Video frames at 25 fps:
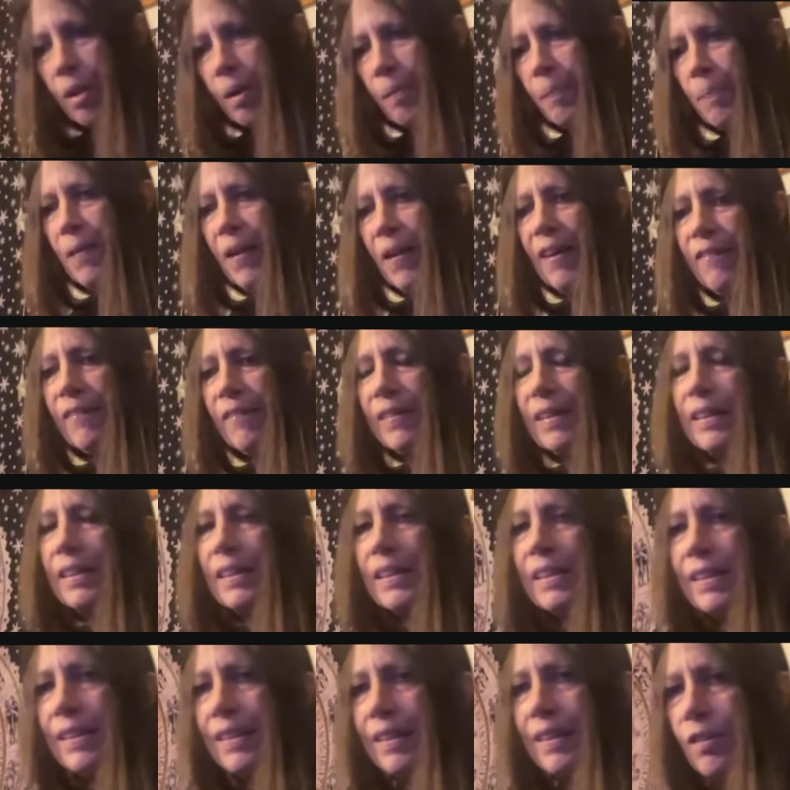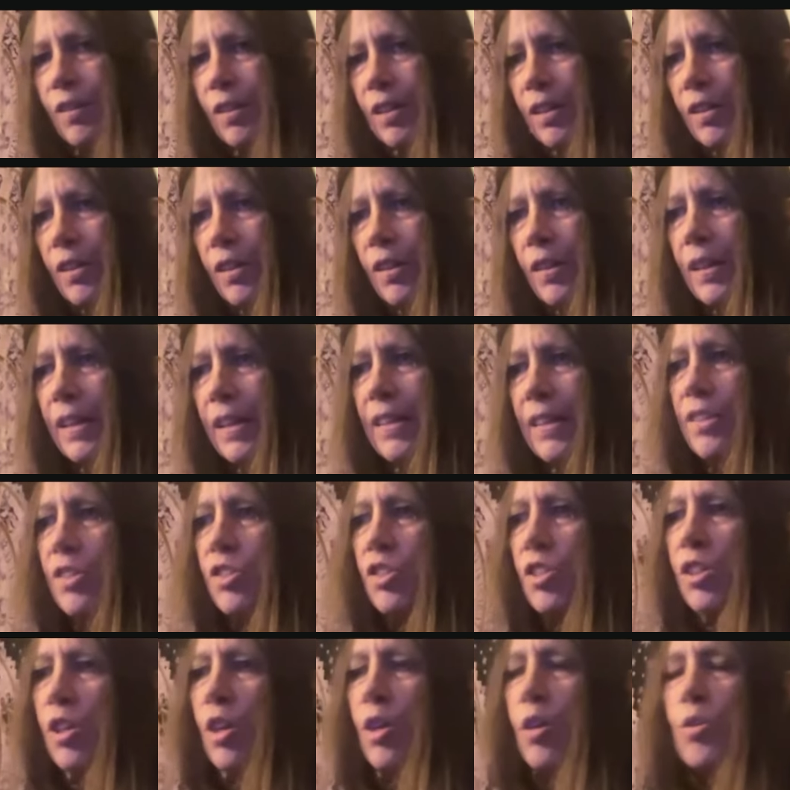apparently aren't on the
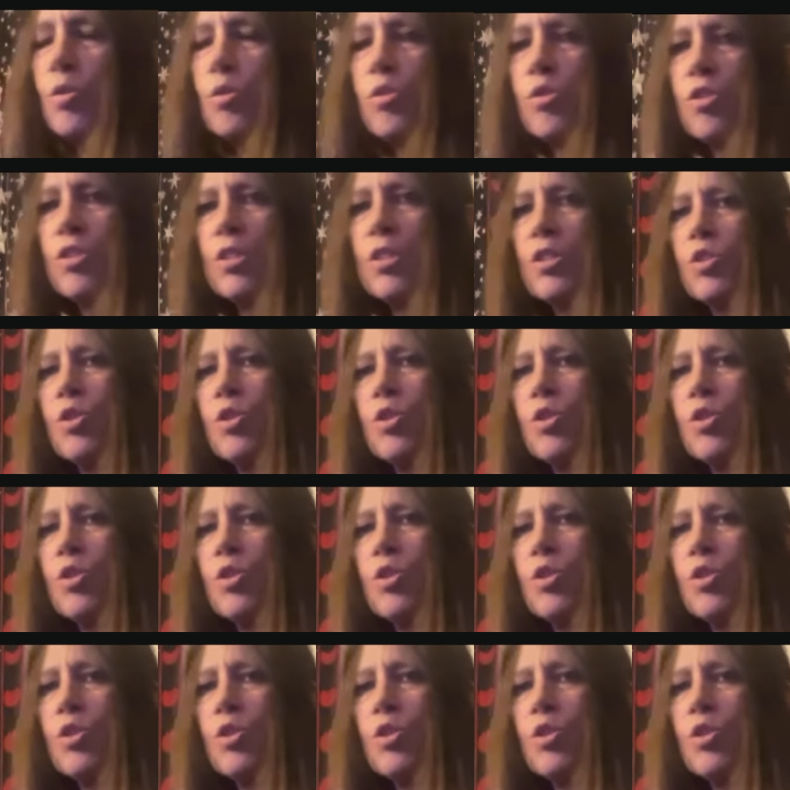East Coast.